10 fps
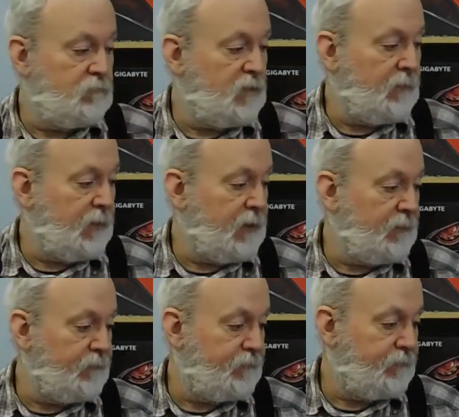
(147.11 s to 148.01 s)
Not
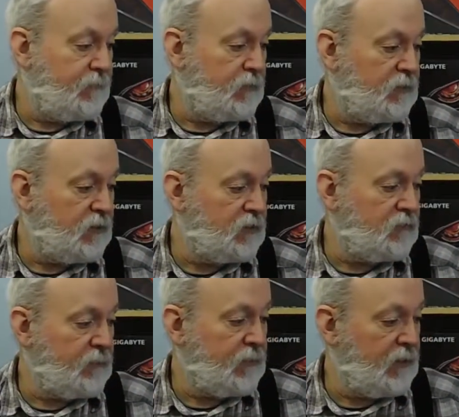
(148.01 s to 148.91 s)
bad. 36
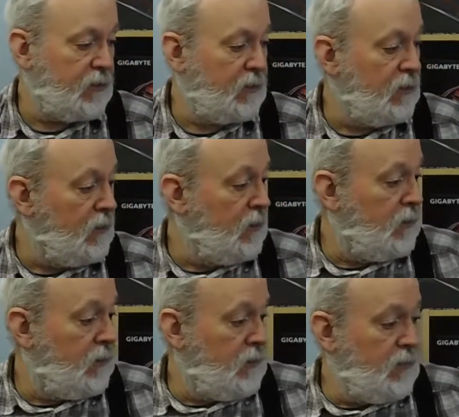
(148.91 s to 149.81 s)
AAA
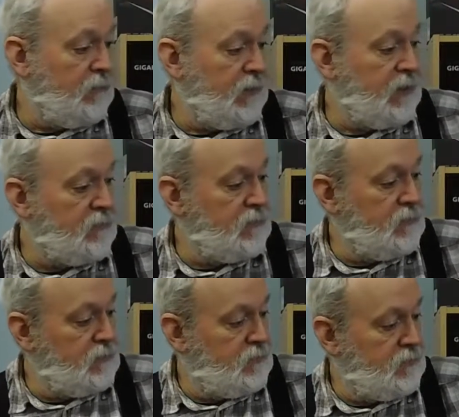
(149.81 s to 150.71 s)

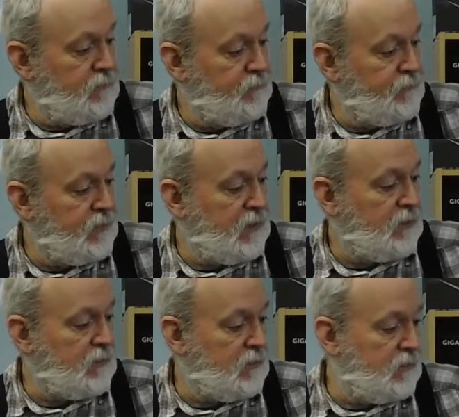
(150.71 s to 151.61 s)
batteries,
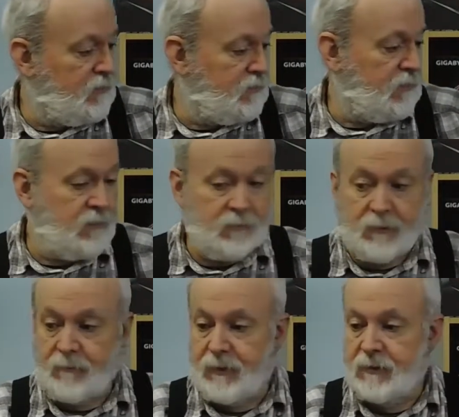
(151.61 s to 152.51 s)
alkaline,
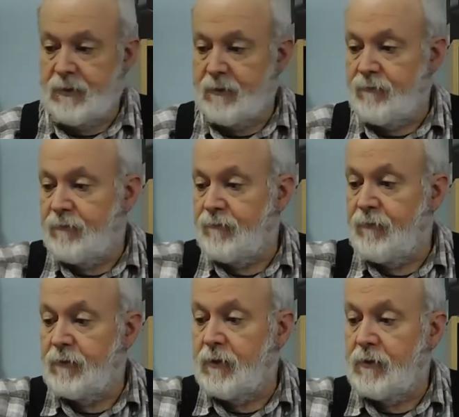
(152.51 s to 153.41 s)
Amazon Basic for
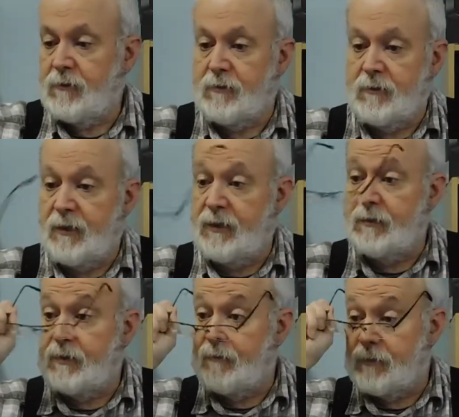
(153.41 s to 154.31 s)

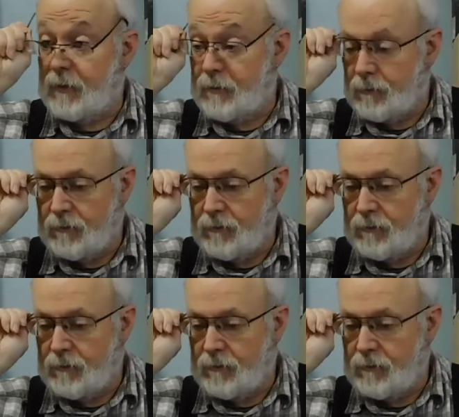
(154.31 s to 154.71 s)
$4.97.